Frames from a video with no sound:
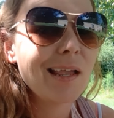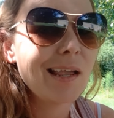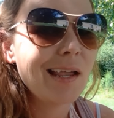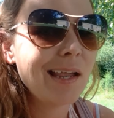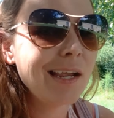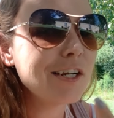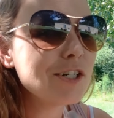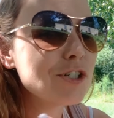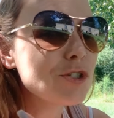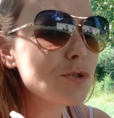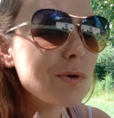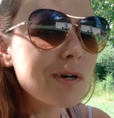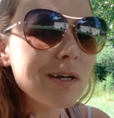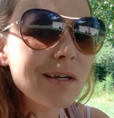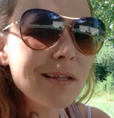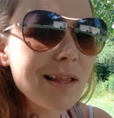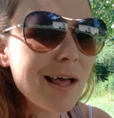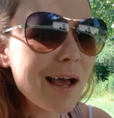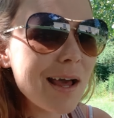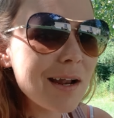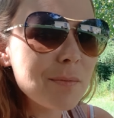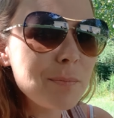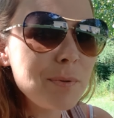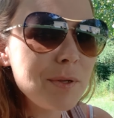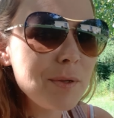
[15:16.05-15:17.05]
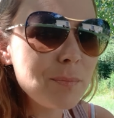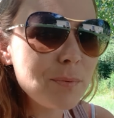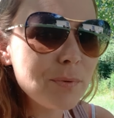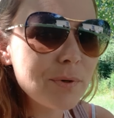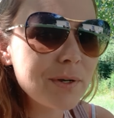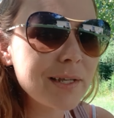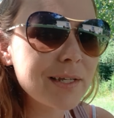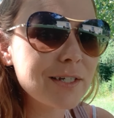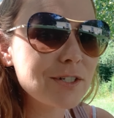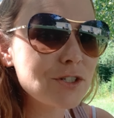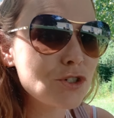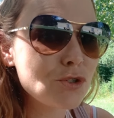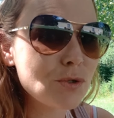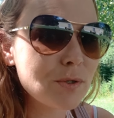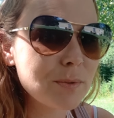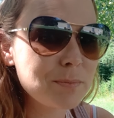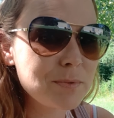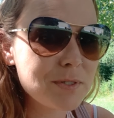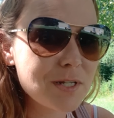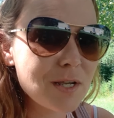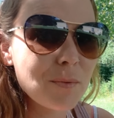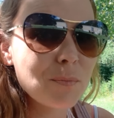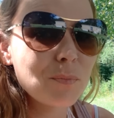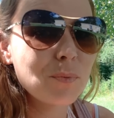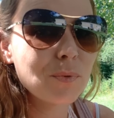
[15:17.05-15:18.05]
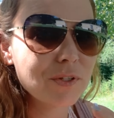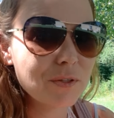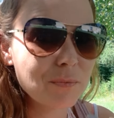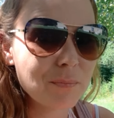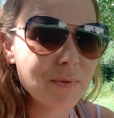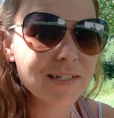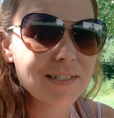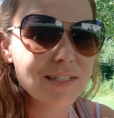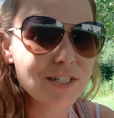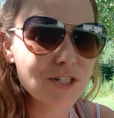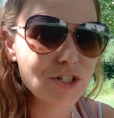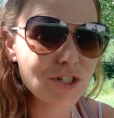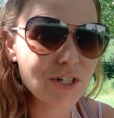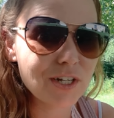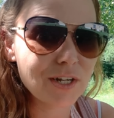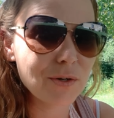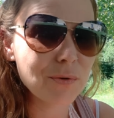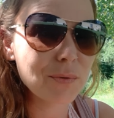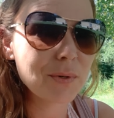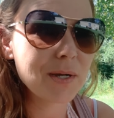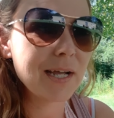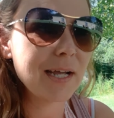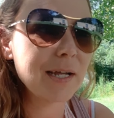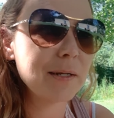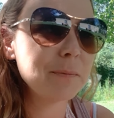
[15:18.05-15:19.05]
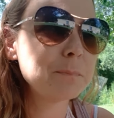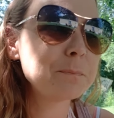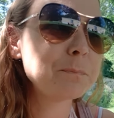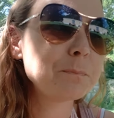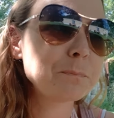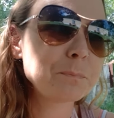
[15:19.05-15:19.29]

Here's where a lot of people get tripped up with messaging, okay?